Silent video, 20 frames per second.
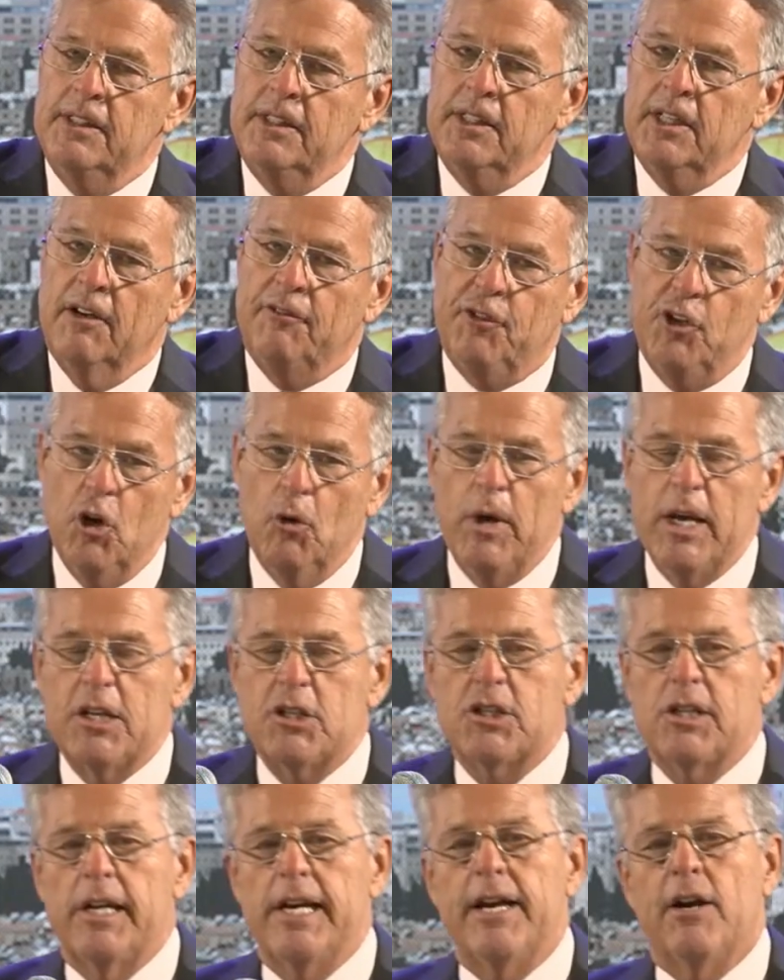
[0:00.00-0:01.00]
A few
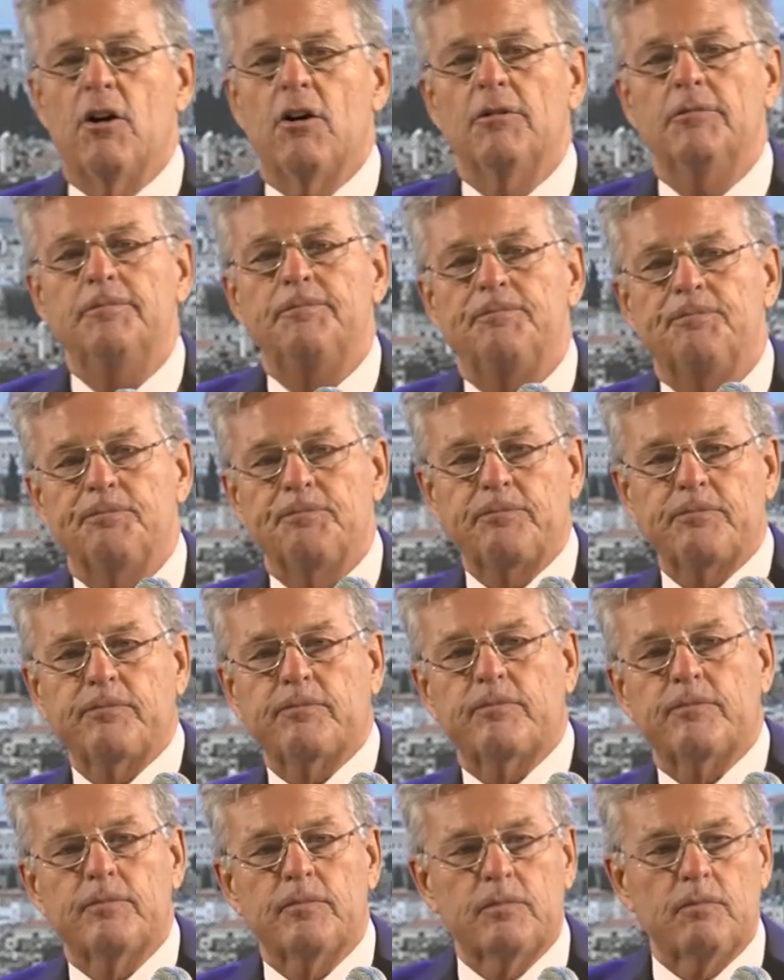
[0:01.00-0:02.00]
weeks later,
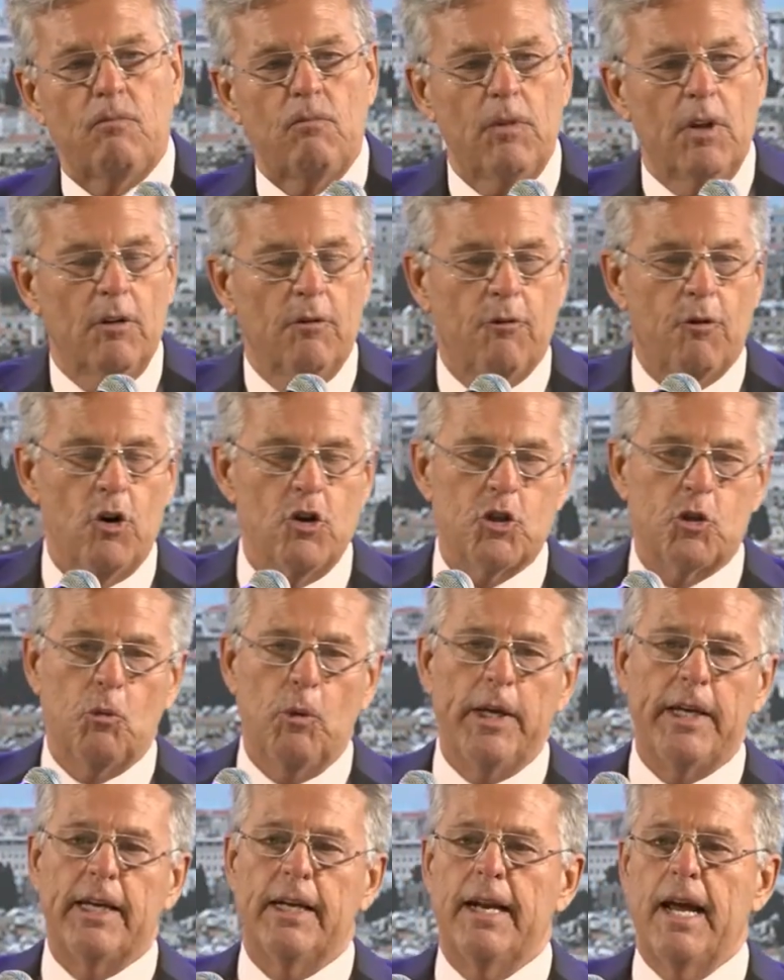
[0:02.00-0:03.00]
first
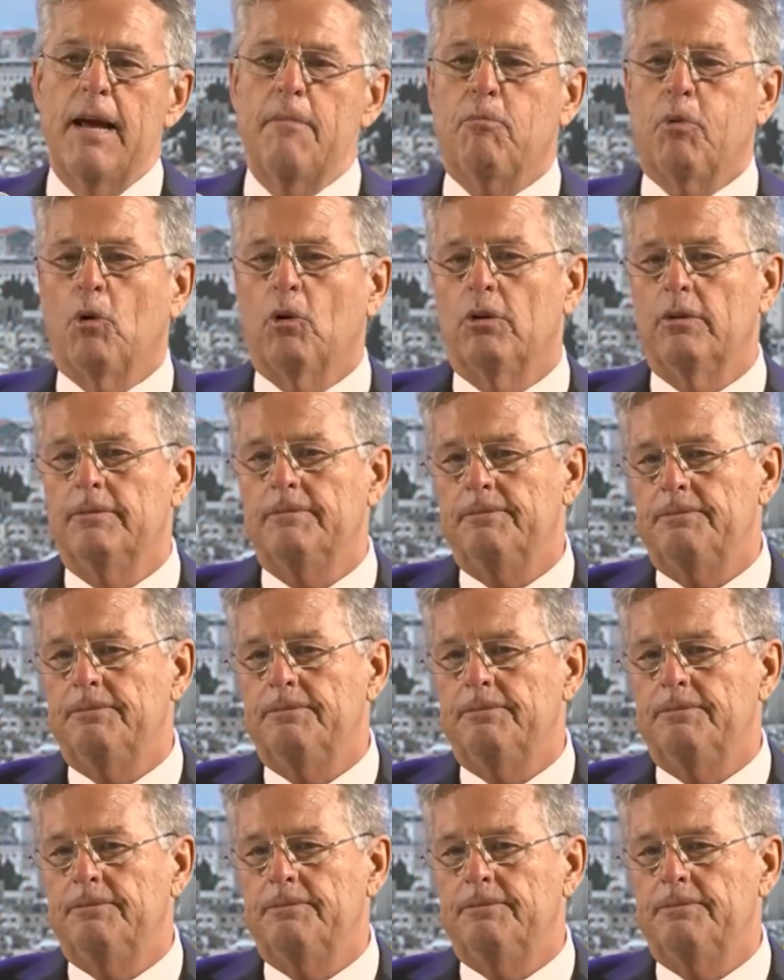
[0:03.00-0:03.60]
week in April,